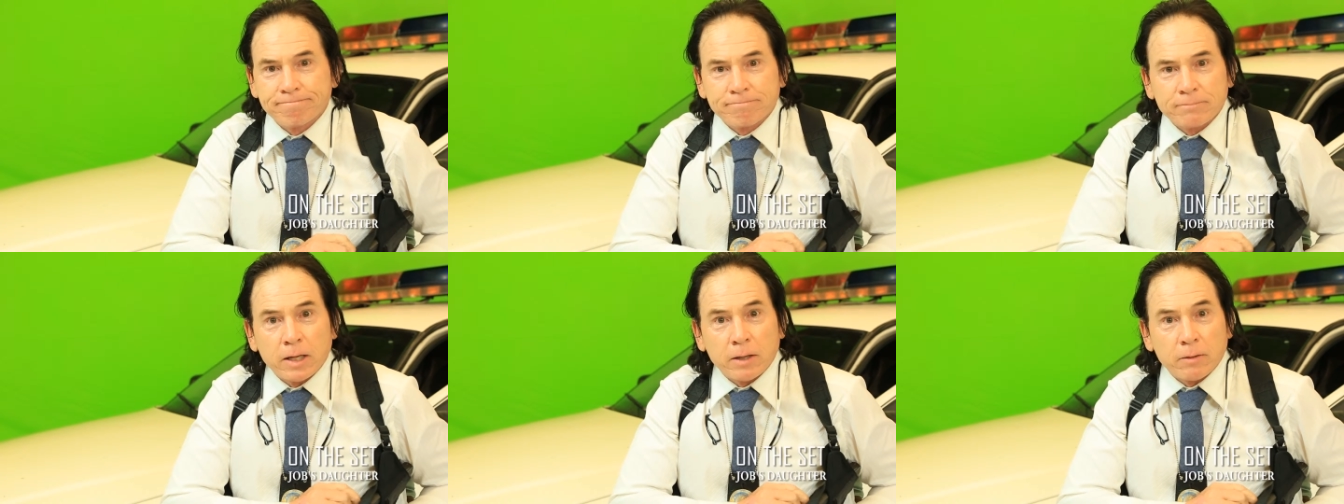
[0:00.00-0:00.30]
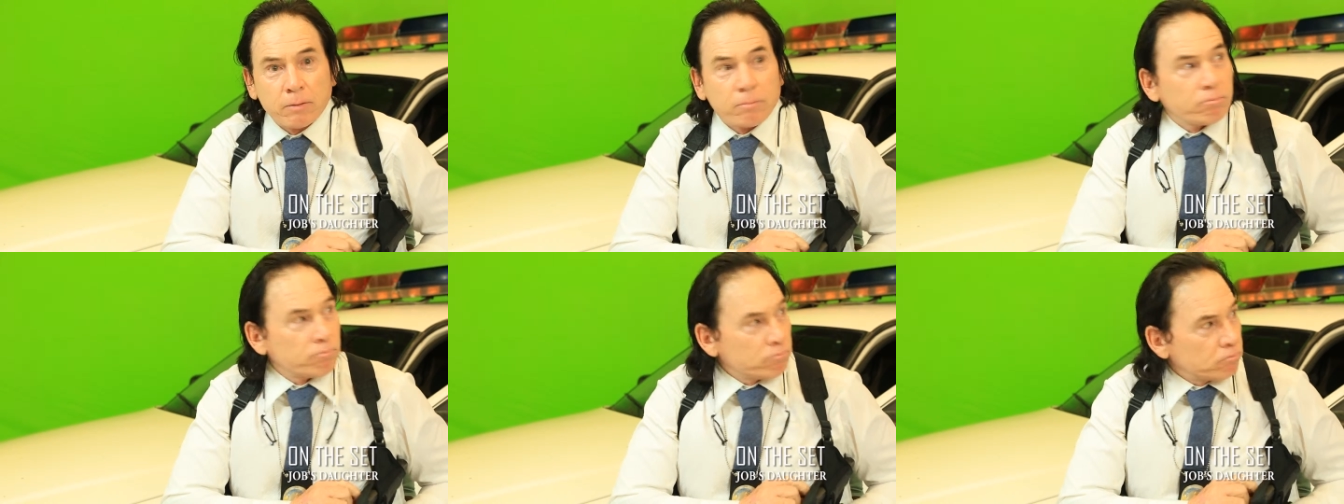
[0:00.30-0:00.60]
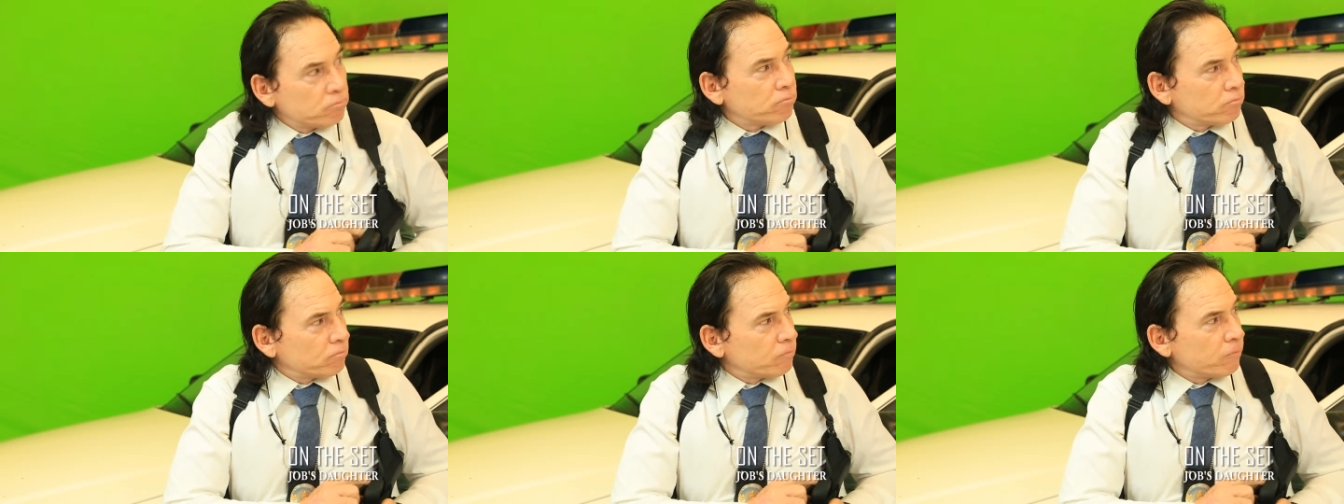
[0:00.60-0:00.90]
I'm
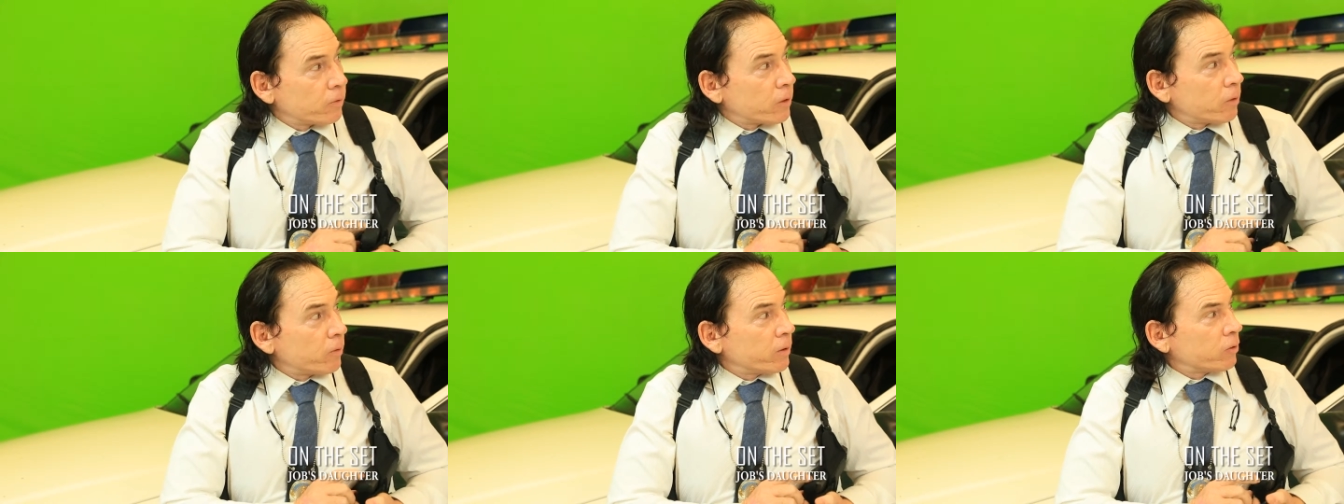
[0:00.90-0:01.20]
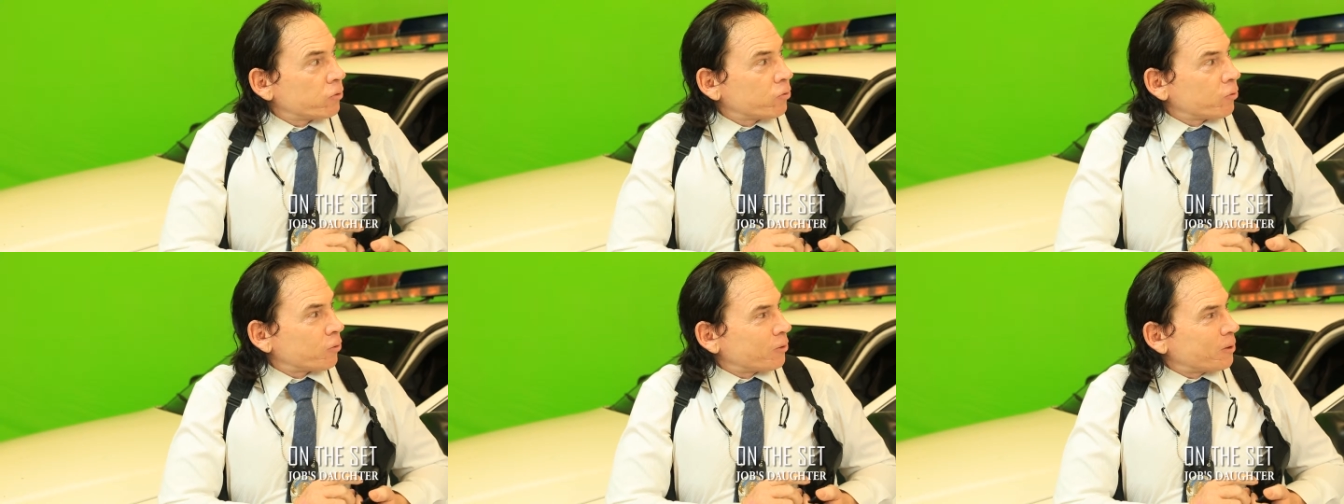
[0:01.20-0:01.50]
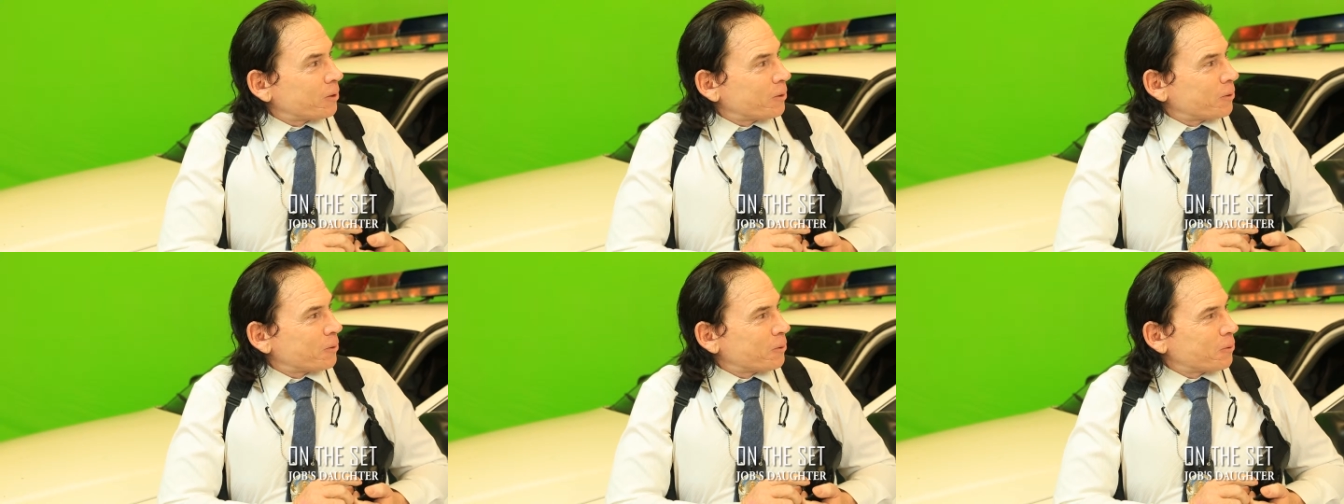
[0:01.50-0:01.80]
very
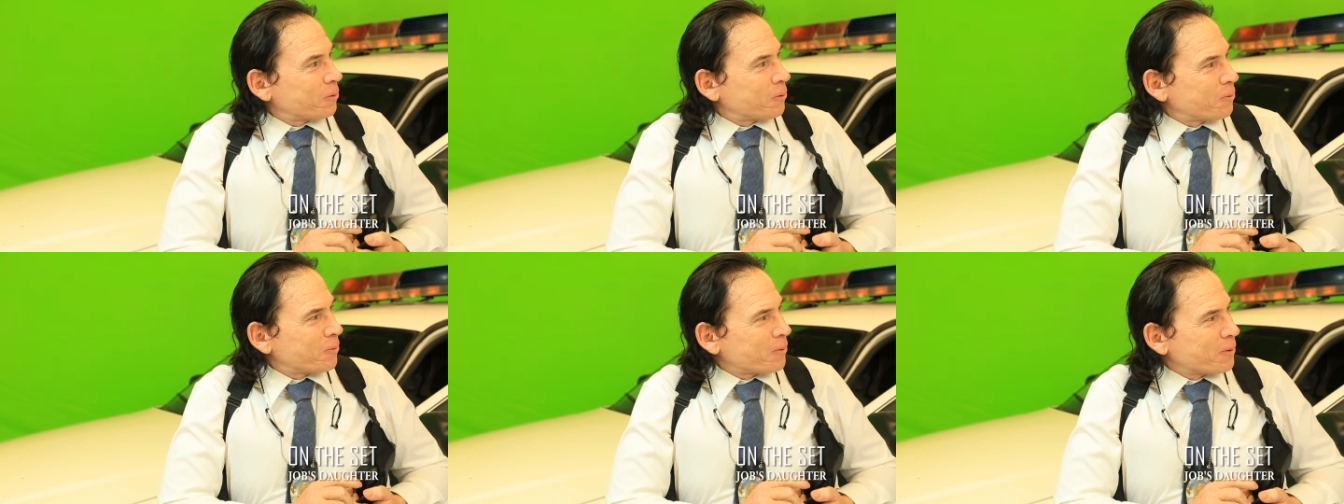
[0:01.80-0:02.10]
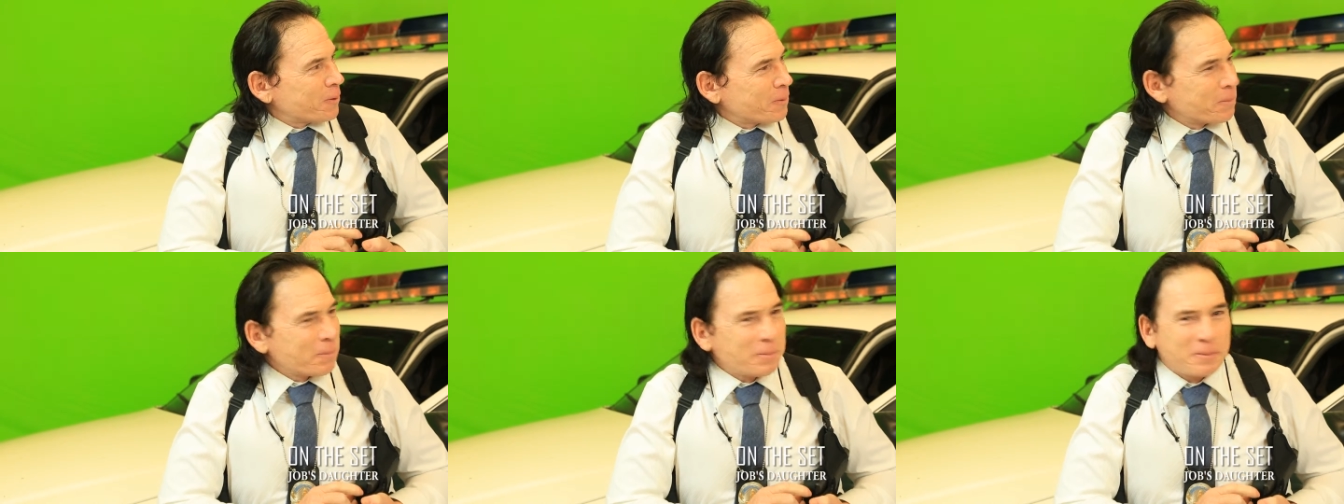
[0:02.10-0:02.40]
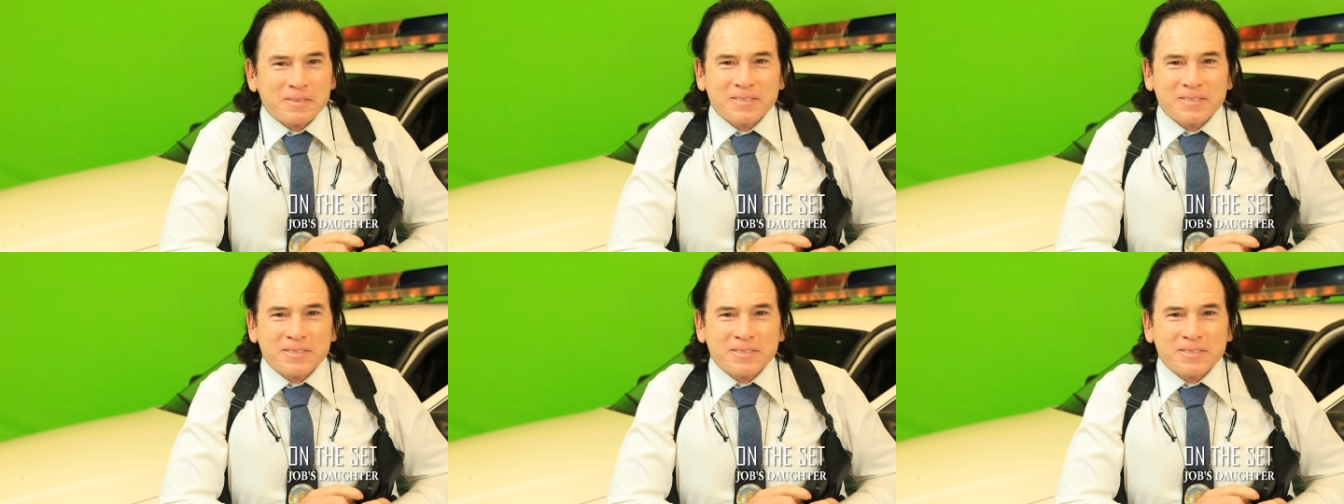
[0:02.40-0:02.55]
interested in this film.